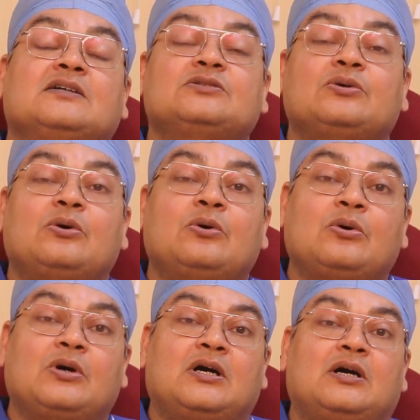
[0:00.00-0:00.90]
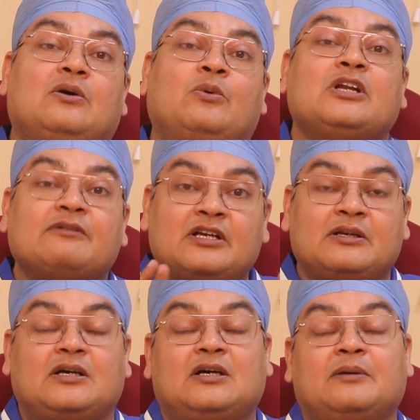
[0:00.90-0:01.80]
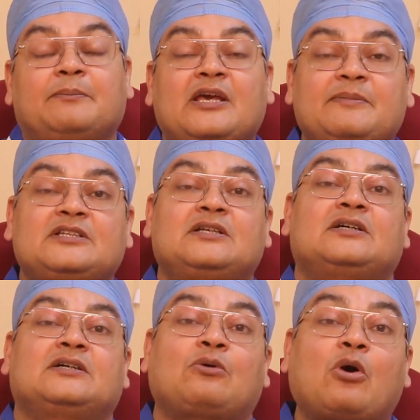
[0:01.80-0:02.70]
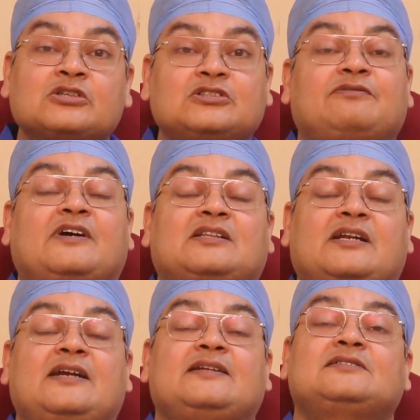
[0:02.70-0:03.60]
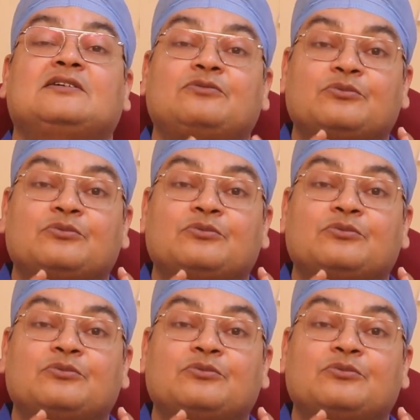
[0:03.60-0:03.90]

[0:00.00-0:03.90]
So whatever may be the cause of arthritis,